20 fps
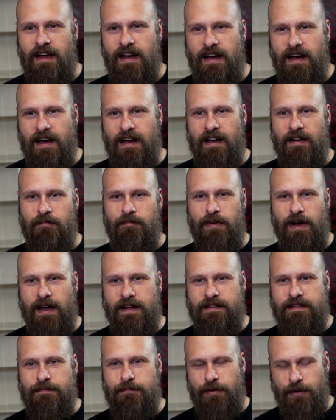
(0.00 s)
uh,
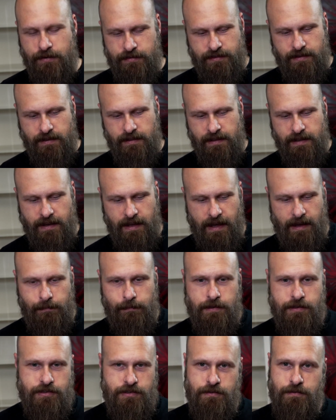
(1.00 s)
but personally, I
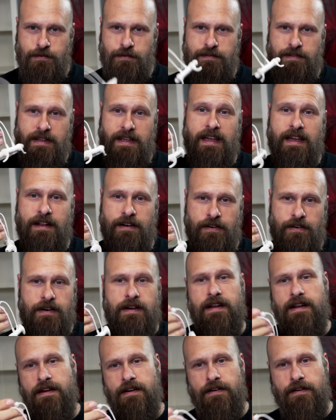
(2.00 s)
would choose the inner
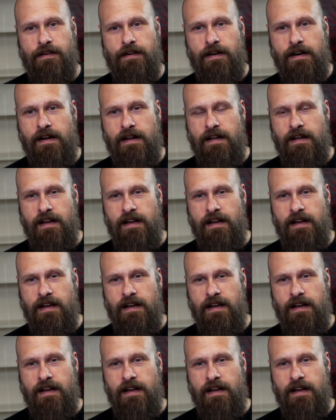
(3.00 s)
ear